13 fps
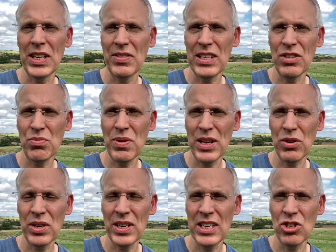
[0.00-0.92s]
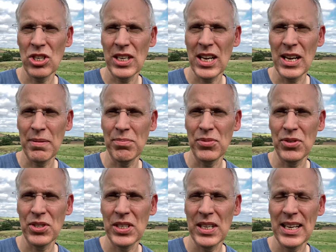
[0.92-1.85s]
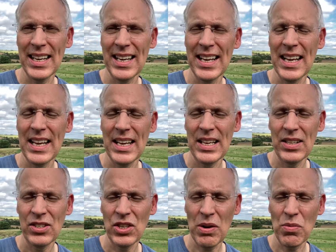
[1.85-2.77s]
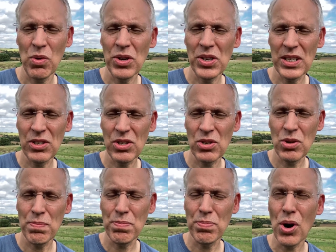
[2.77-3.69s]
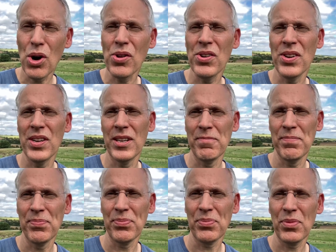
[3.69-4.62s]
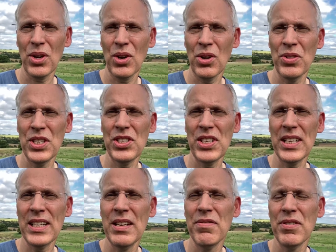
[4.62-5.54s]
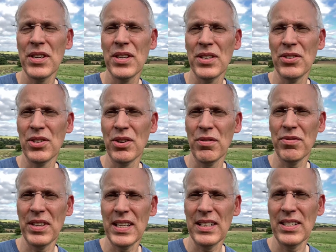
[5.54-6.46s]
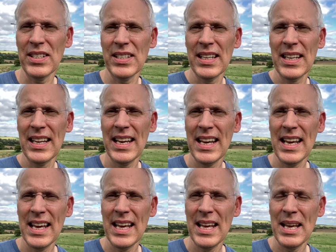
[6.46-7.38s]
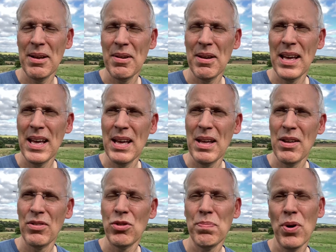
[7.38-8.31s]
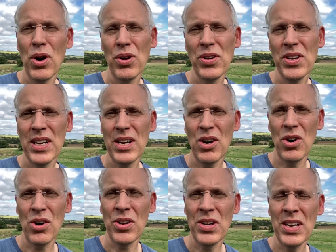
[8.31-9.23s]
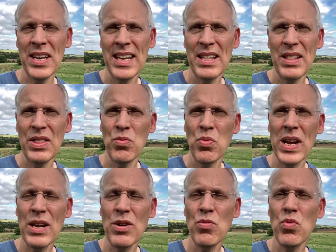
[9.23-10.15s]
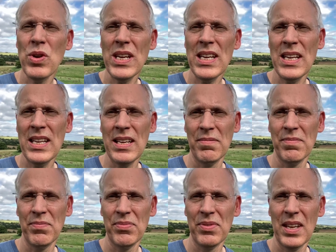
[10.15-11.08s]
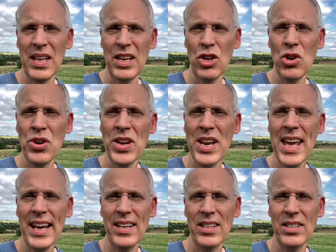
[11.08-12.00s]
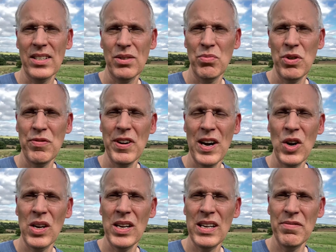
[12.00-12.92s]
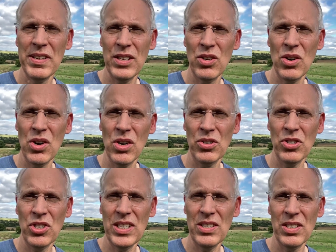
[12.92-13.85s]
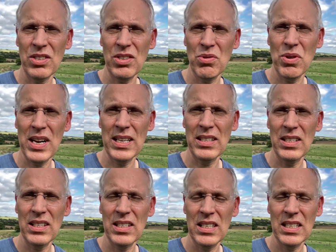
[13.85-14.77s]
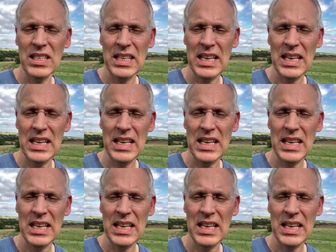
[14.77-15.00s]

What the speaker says: that this recognition comes. So I want us to ponder on the significance of this, to ponder on the way we connect with our living God, Jesus Christ,